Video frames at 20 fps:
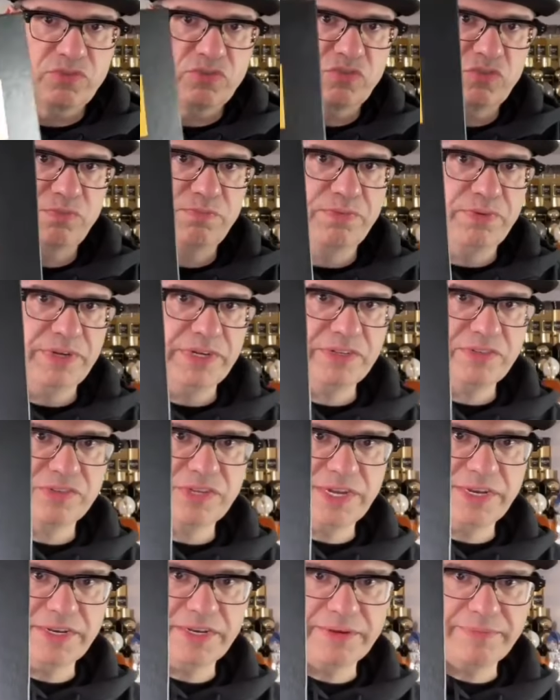super
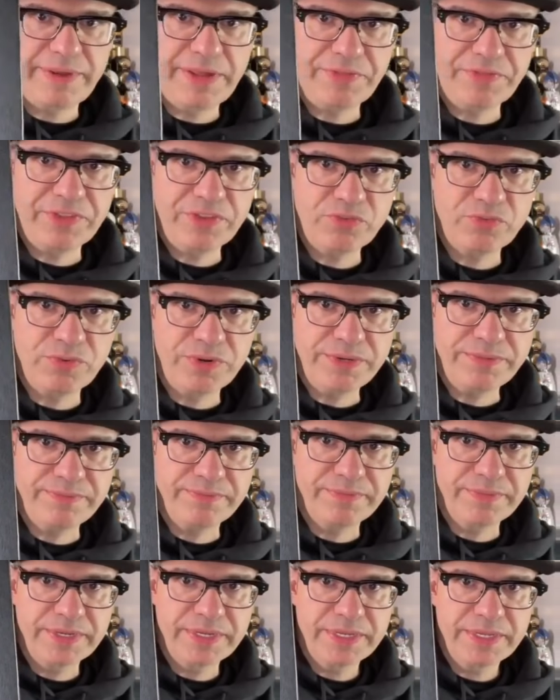excited about this
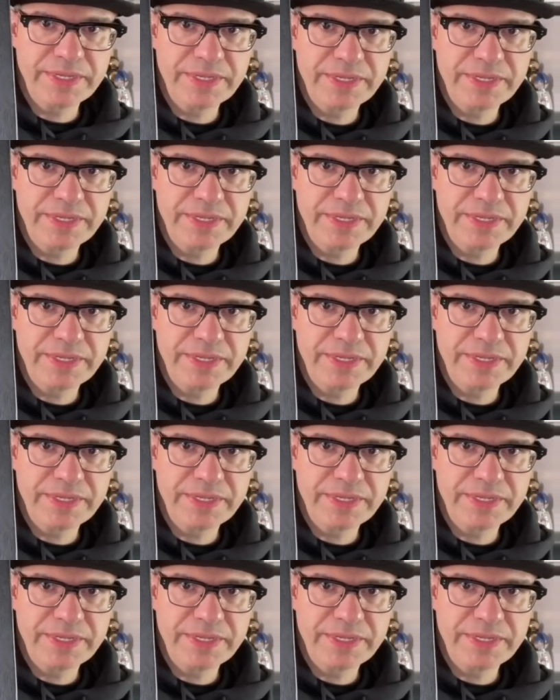one.